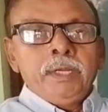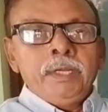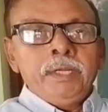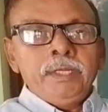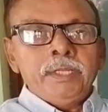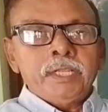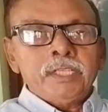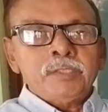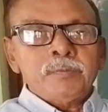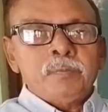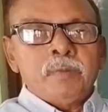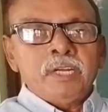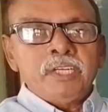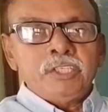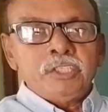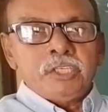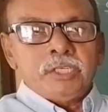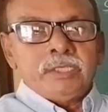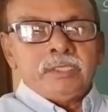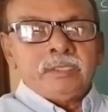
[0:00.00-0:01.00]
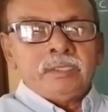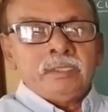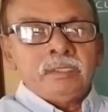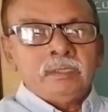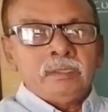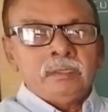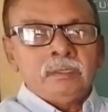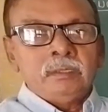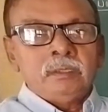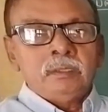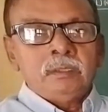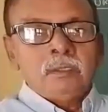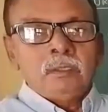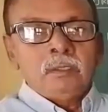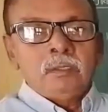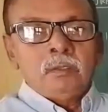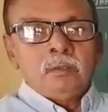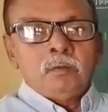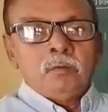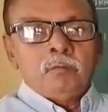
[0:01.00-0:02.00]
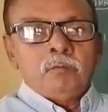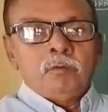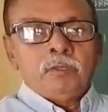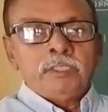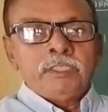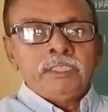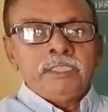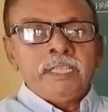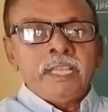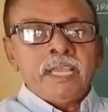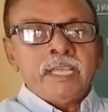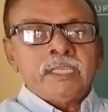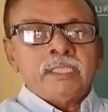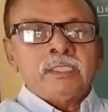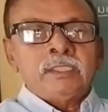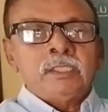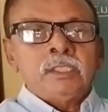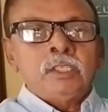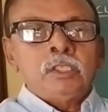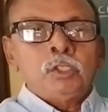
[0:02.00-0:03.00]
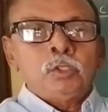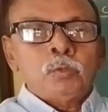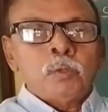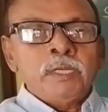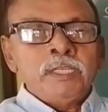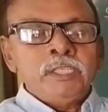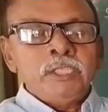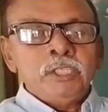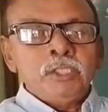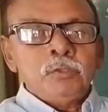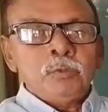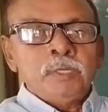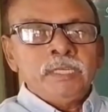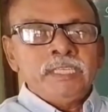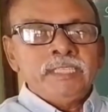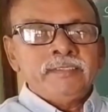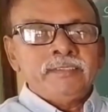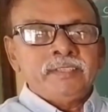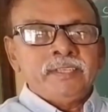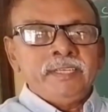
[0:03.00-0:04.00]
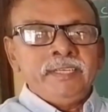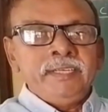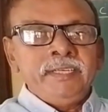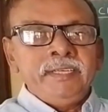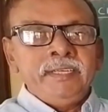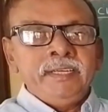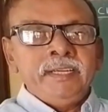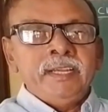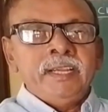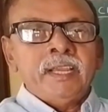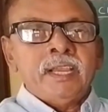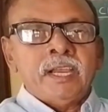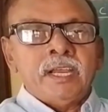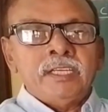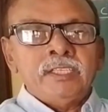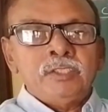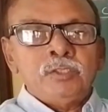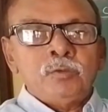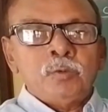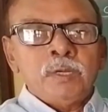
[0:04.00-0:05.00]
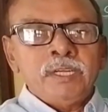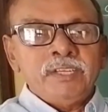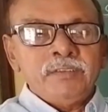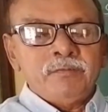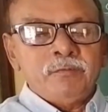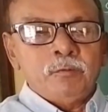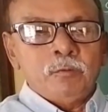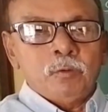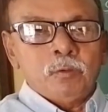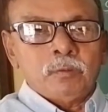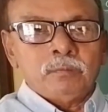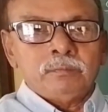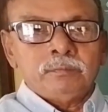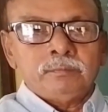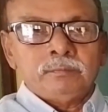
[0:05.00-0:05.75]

India's budget for the year 2023 and 24.